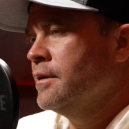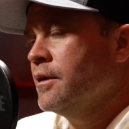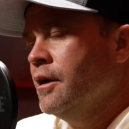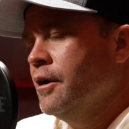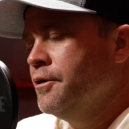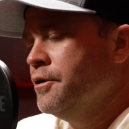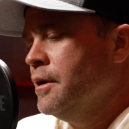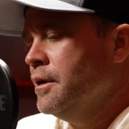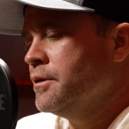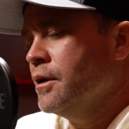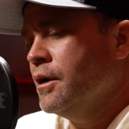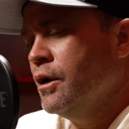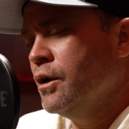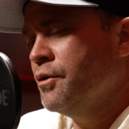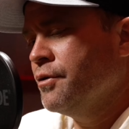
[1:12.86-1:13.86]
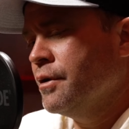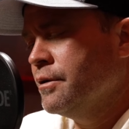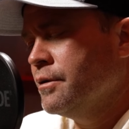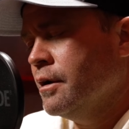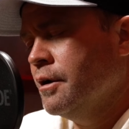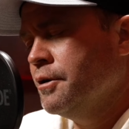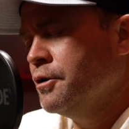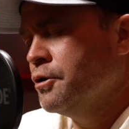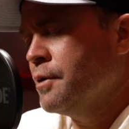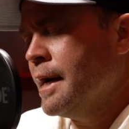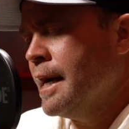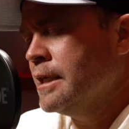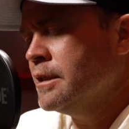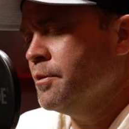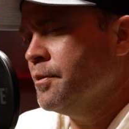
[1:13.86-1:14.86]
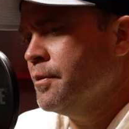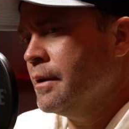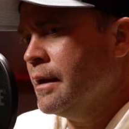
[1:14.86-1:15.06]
hard to grasp.